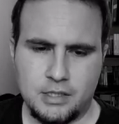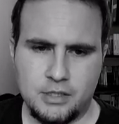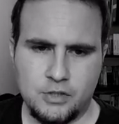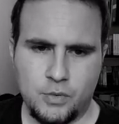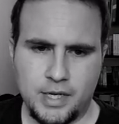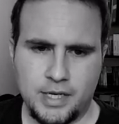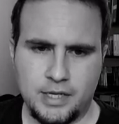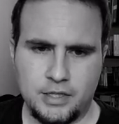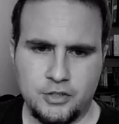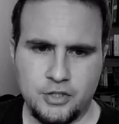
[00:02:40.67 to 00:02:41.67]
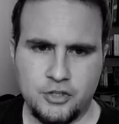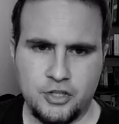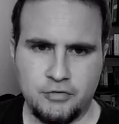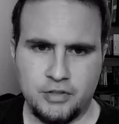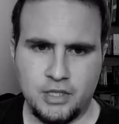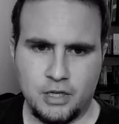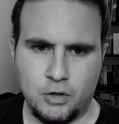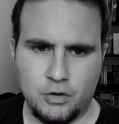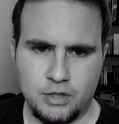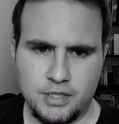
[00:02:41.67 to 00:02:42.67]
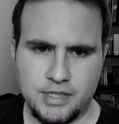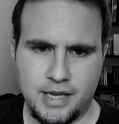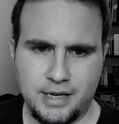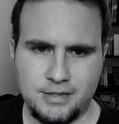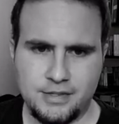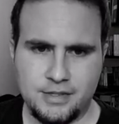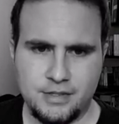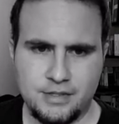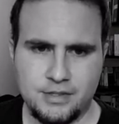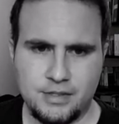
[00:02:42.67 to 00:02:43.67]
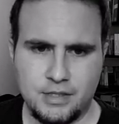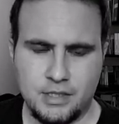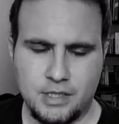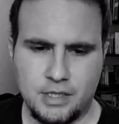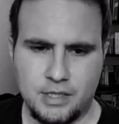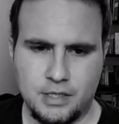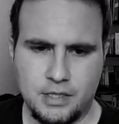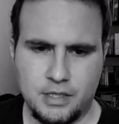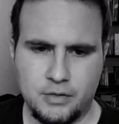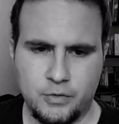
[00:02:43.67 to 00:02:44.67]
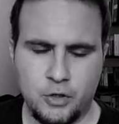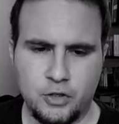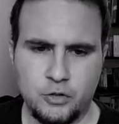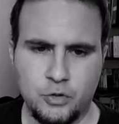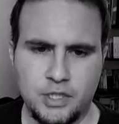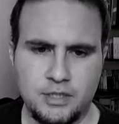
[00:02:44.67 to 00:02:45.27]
So I can just shift it along this axis, and we're going to do it